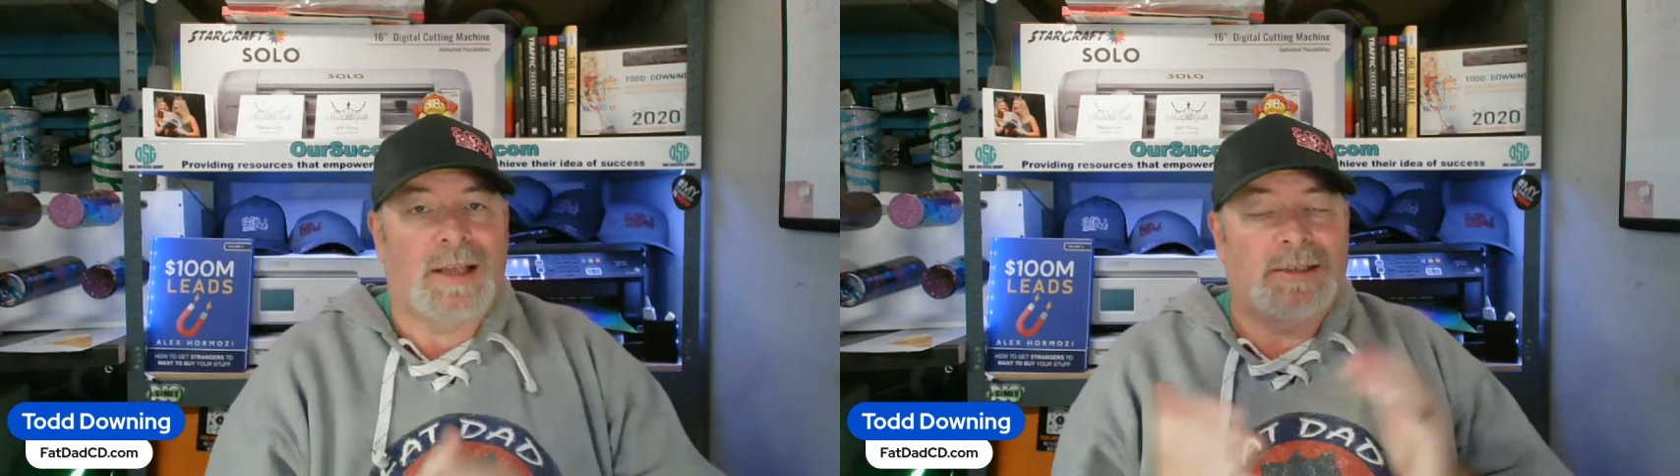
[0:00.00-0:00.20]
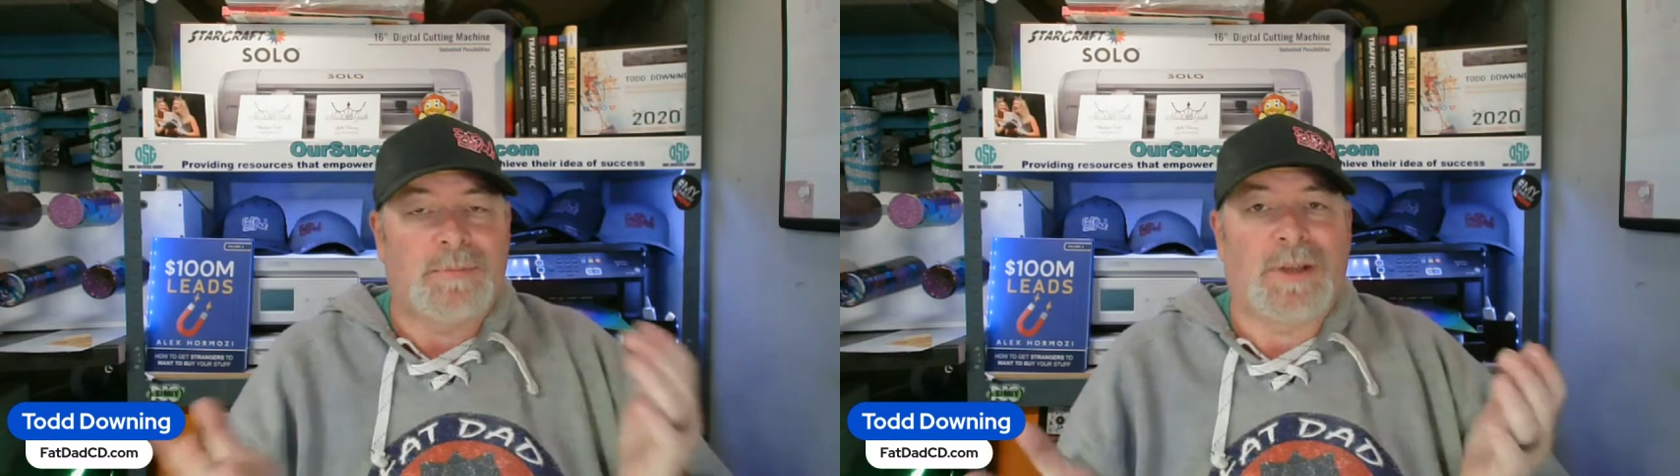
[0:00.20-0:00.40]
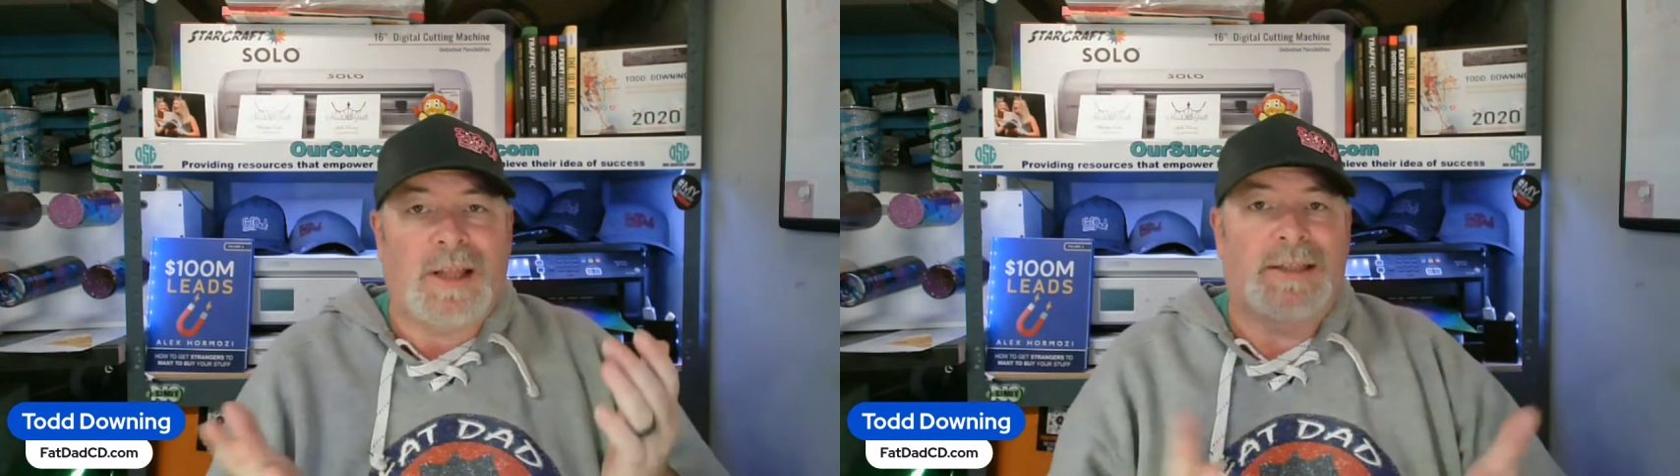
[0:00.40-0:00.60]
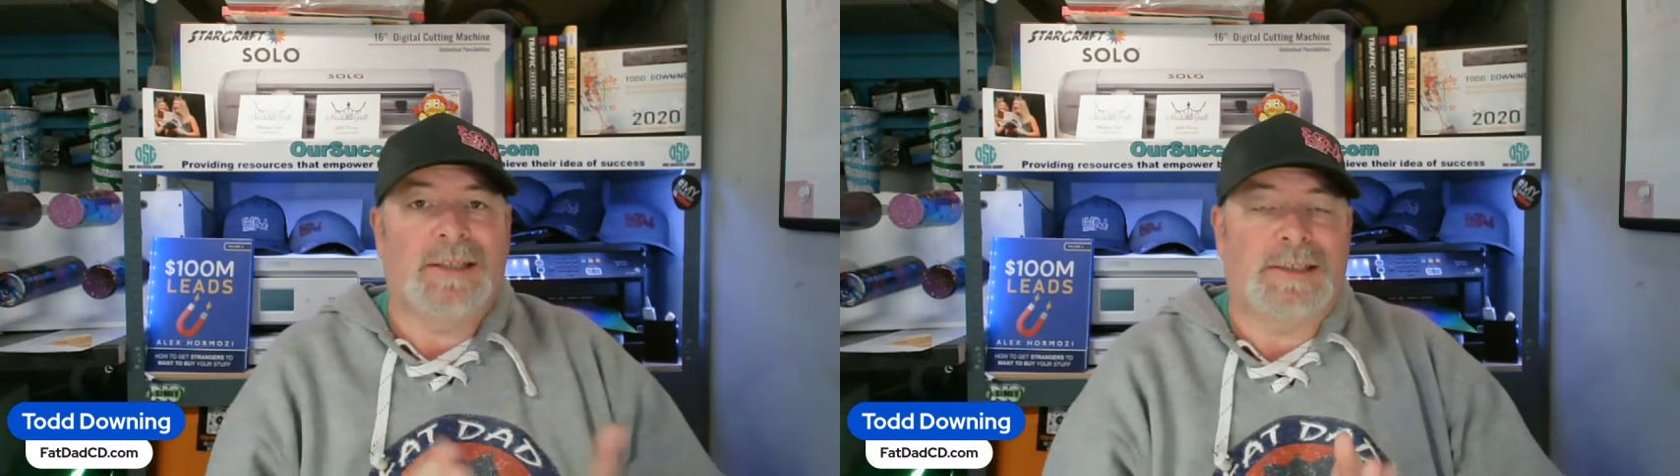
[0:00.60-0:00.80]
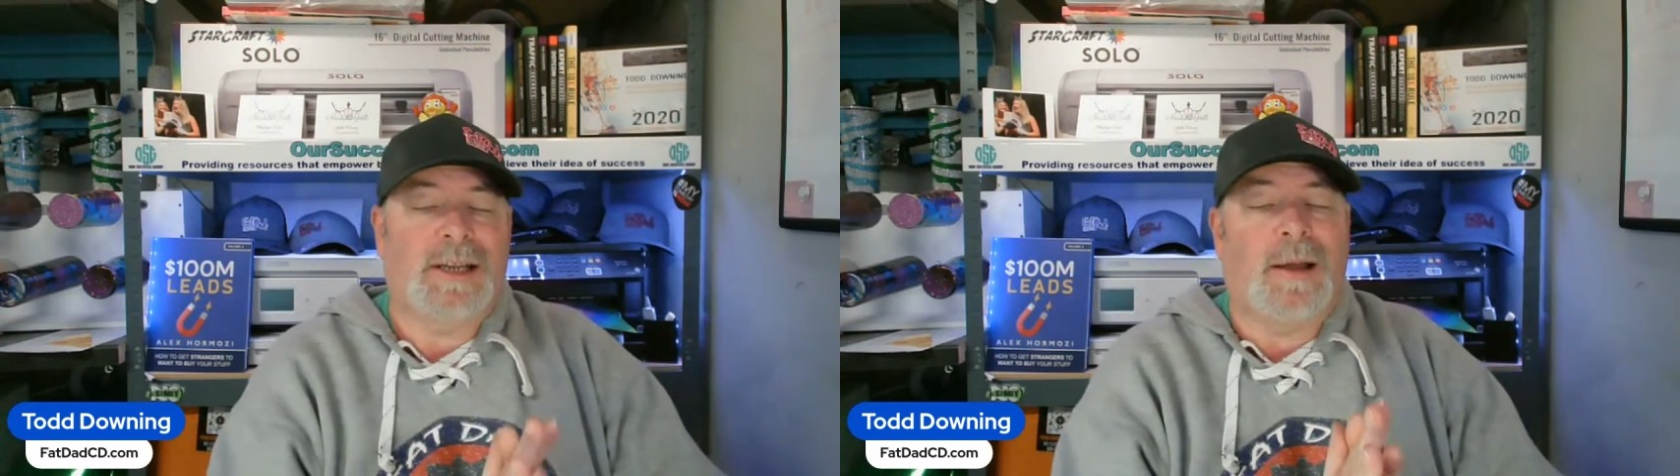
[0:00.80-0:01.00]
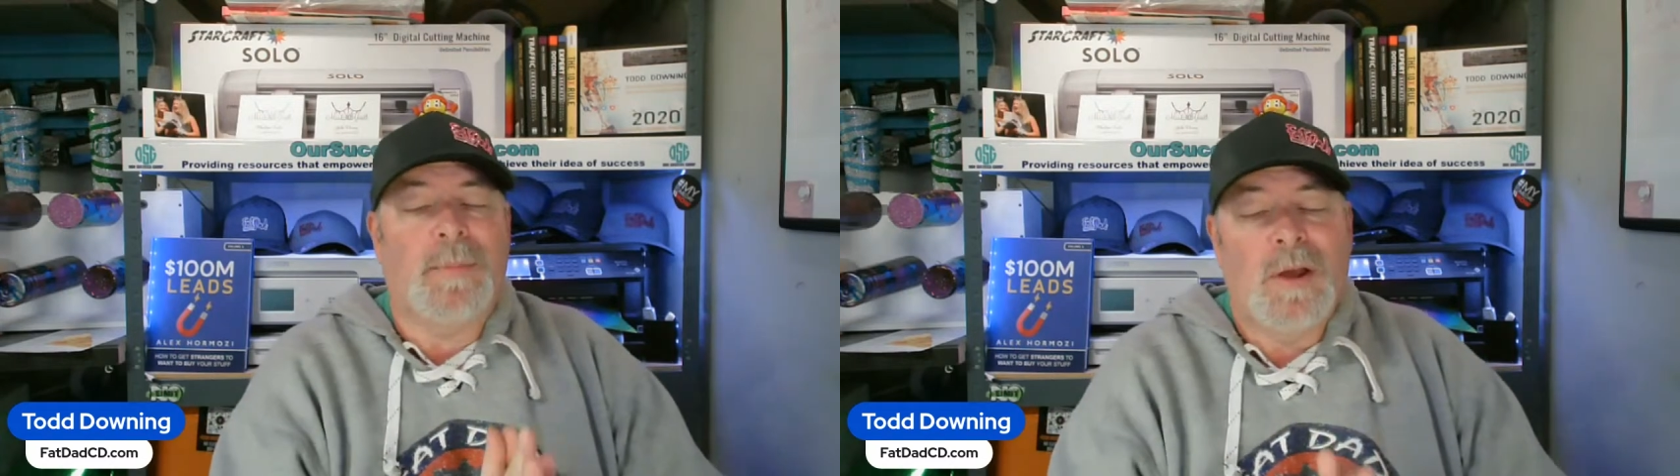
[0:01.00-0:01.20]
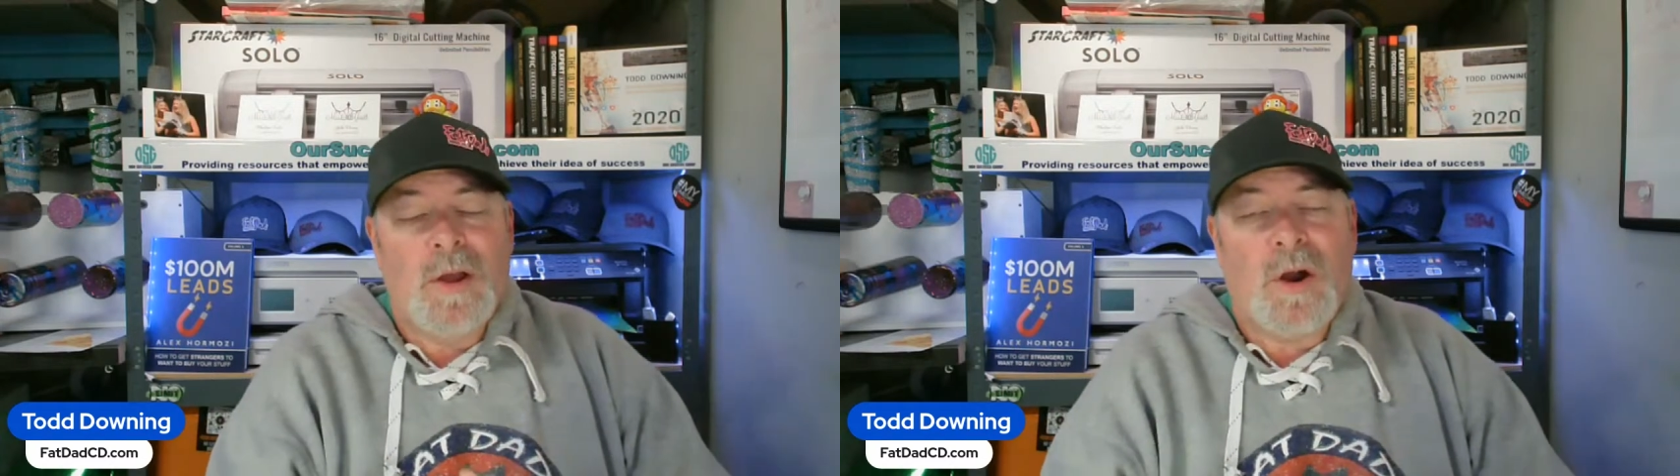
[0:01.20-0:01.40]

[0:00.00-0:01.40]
has something like this set up?